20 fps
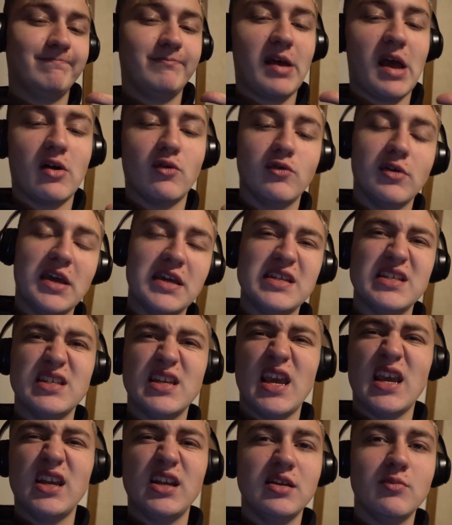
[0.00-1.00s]
about
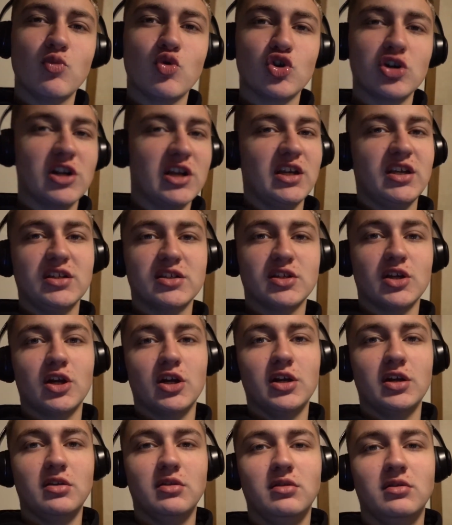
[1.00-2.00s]
80 more days. All
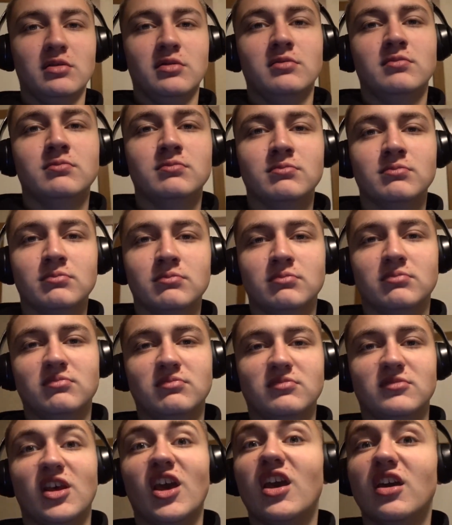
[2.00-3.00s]
right.
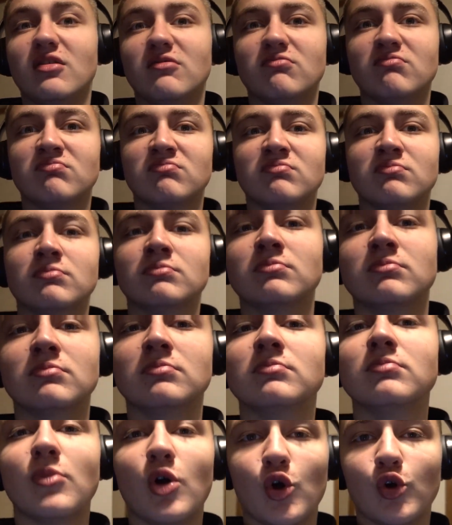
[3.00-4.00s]
Okay.
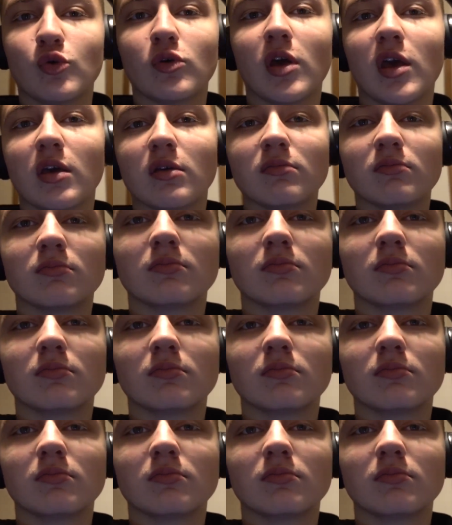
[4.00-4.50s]
Okay.